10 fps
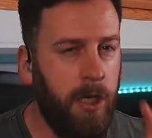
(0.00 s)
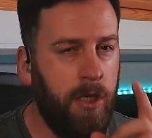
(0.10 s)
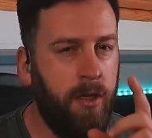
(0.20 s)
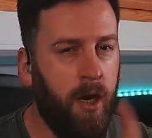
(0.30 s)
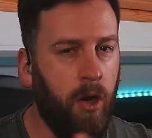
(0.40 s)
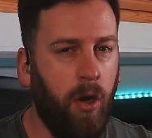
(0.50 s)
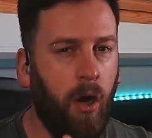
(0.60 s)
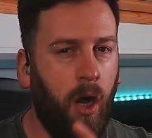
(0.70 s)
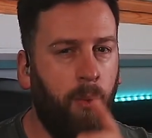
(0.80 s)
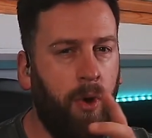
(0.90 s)
Now,
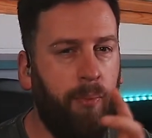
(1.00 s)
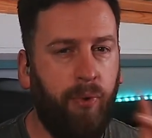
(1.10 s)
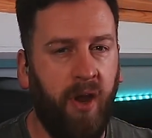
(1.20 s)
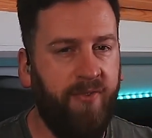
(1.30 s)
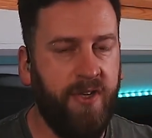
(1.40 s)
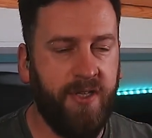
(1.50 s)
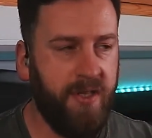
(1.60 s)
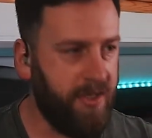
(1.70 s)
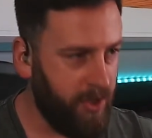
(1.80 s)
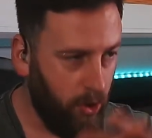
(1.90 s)
I want to preface
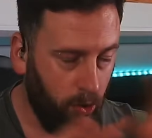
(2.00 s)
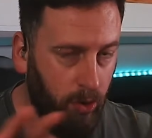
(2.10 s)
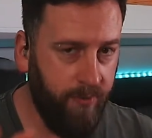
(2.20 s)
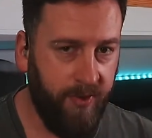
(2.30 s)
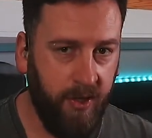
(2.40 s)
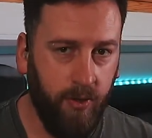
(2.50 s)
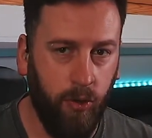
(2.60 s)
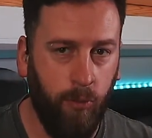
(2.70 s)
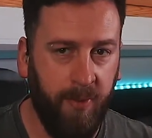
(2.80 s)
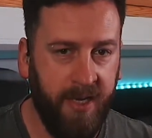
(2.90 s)
this whole video
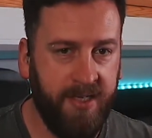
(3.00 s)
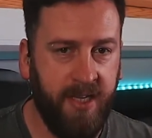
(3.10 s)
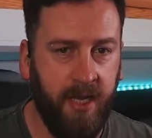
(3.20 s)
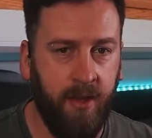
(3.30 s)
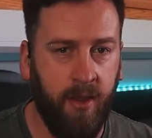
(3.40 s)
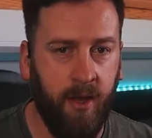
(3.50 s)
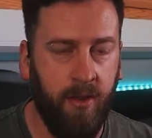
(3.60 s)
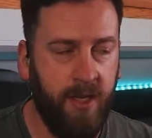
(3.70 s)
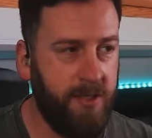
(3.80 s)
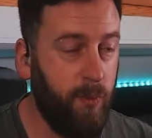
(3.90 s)
by saying that
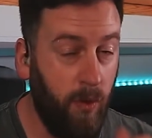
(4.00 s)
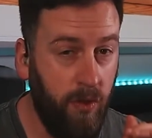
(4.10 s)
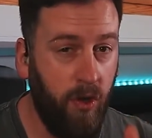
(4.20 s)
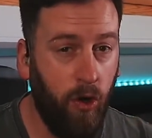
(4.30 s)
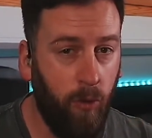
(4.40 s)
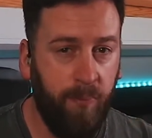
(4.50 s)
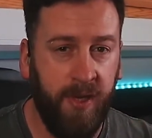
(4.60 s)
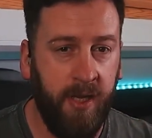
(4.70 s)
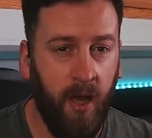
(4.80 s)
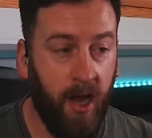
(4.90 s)
this will not
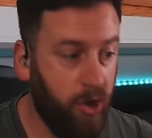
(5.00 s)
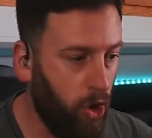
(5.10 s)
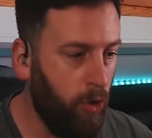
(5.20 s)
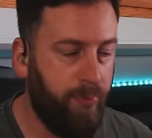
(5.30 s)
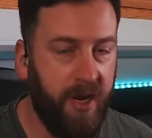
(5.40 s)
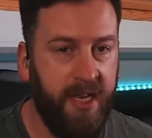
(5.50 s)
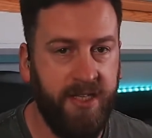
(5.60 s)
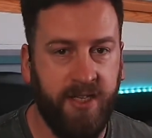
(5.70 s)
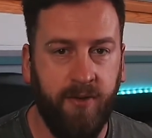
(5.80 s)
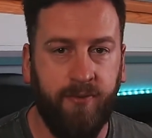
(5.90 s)
be a
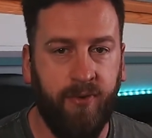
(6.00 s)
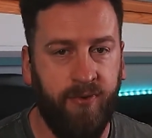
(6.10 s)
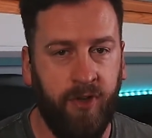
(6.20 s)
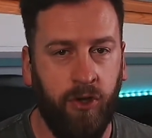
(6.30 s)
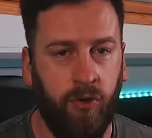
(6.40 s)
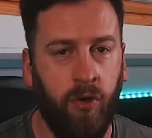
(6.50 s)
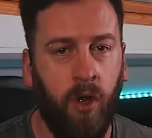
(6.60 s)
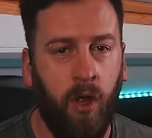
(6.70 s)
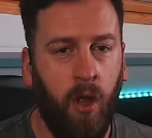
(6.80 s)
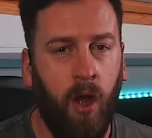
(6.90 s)
comprehensive review.
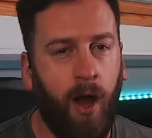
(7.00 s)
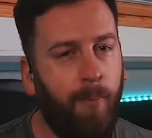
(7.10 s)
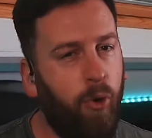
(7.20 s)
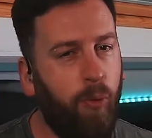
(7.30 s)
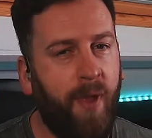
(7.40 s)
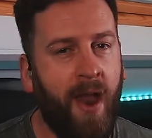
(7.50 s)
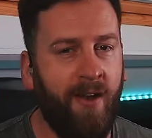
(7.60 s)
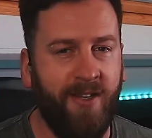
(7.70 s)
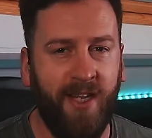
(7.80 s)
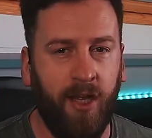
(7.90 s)
I'm more
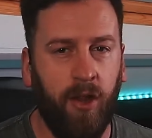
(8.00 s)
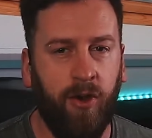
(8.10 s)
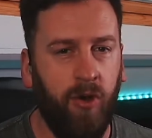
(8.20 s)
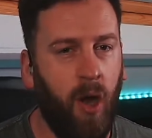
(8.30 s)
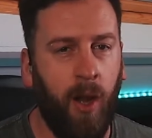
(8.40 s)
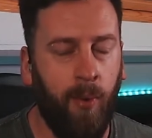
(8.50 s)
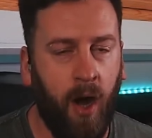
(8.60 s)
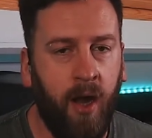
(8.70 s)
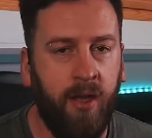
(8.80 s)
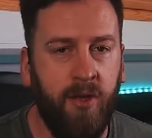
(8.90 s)
planning to take you through how
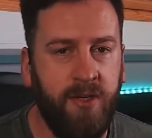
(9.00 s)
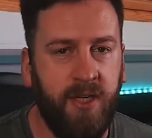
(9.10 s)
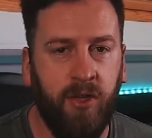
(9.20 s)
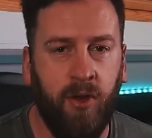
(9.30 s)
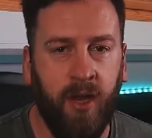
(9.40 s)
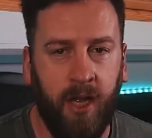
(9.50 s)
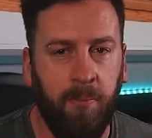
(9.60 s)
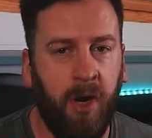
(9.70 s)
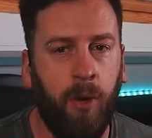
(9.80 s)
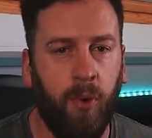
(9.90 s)
I use a unit in
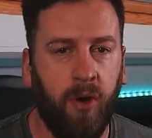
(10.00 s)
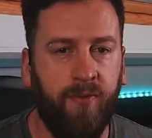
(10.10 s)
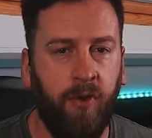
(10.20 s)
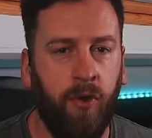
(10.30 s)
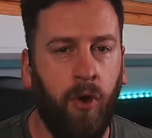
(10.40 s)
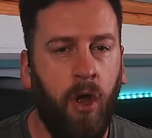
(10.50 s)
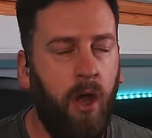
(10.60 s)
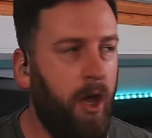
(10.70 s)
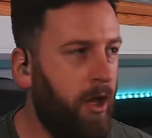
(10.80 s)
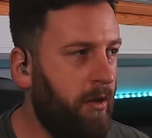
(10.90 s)
my workflow,
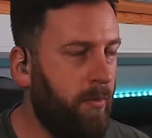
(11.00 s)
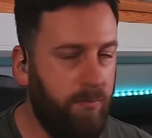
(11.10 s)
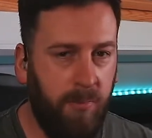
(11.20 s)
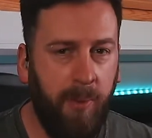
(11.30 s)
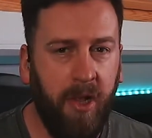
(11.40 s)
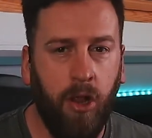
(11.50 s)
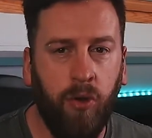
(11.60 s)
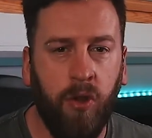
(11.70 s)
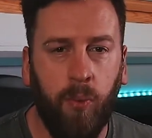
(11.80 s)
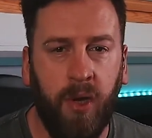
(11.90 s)
and maybe
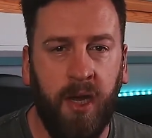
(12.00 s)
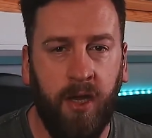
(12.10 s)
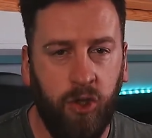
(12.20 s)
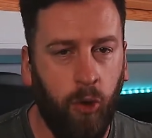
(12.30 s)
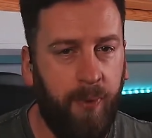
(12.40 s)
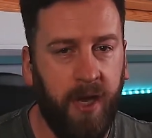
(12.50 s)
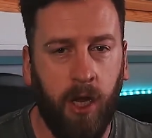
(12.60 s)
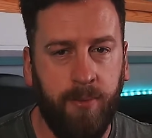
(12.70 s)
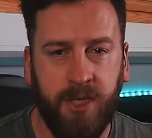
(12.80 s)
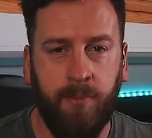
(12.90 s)
along the way you'll pick
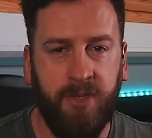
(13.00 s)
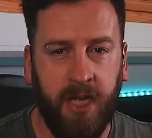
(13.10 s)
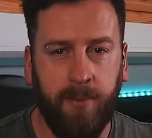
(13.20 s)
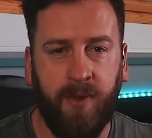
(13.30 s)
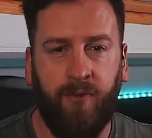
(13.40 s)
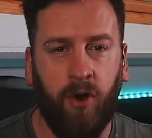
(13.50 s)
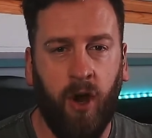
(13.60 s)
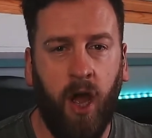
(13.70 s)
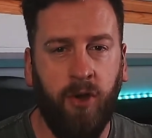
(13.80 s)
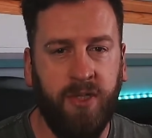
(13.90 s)
up some tips for
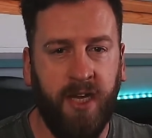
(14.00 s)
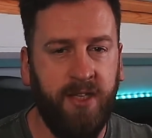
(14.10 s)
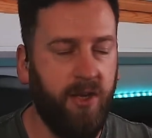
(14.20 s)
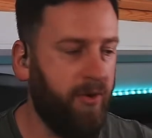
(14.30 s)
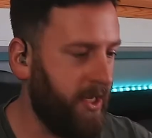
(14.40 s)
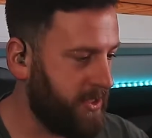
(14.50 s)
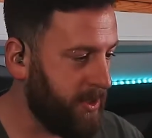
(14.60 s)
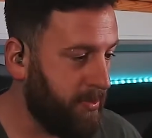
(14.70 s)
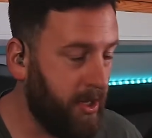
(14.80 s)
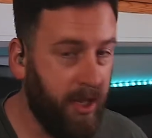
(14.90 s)
how to integrate
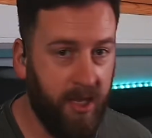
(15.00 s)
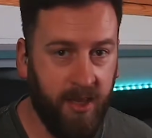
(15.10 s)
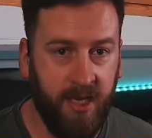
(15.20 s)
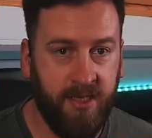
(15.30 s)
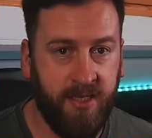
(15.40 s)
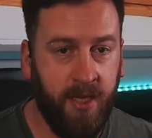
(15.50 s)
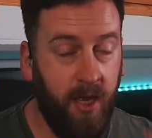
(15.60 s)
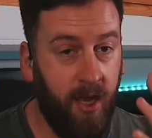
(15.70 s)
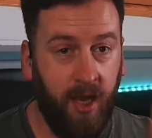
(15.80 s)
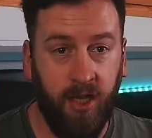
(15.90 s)
something like this
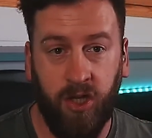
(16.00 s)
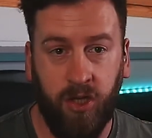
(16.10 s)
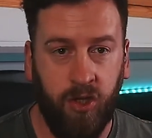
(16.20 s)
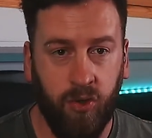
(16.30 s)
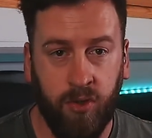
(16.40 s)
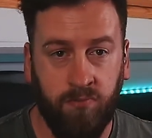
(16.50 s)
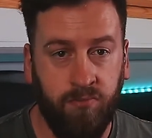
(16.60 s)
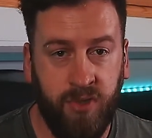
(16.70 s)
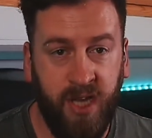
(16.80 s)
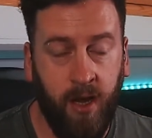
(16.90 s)
in your
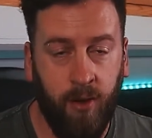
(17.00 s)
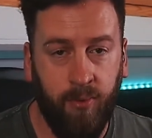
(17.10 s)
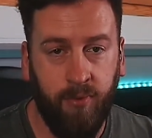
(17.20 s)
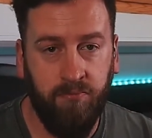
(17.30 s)
setup.